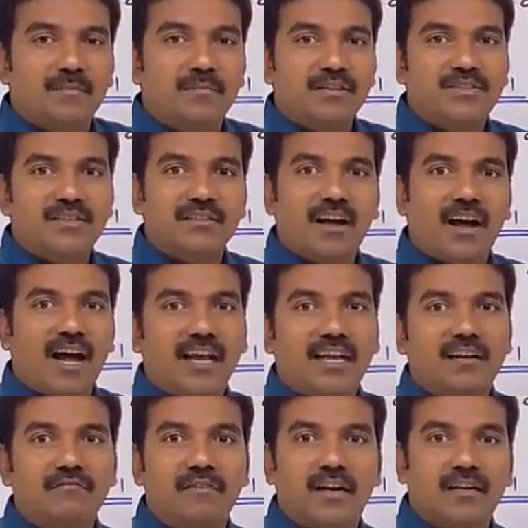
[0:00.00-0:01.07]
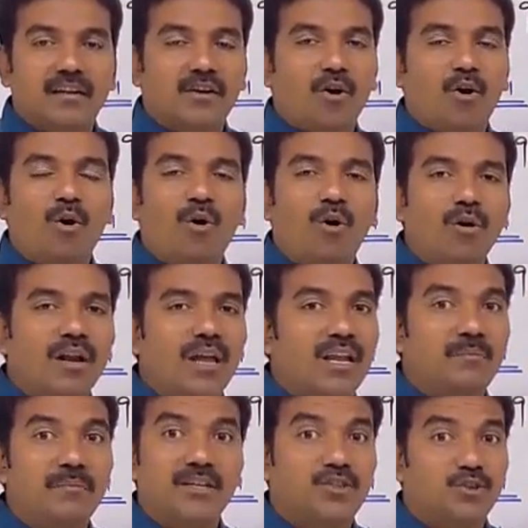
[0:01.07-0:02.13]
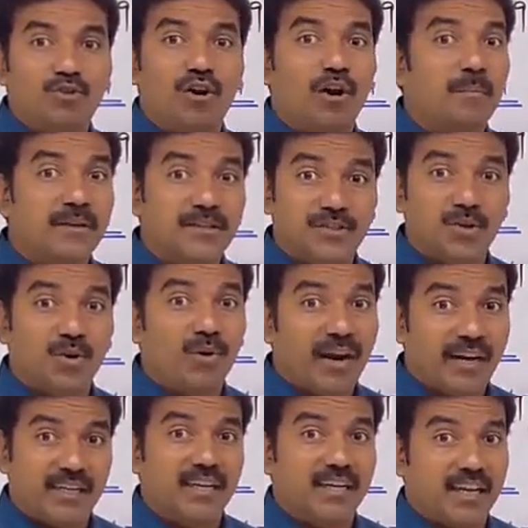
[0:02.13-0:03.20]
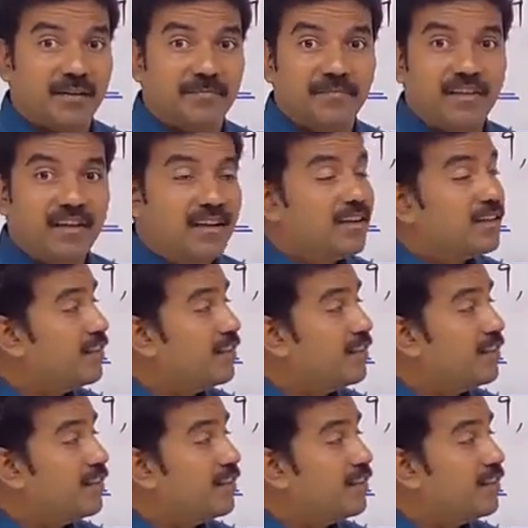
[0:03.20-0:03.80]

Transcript: That means in the eigenvector, all elements should not be 0 at a time.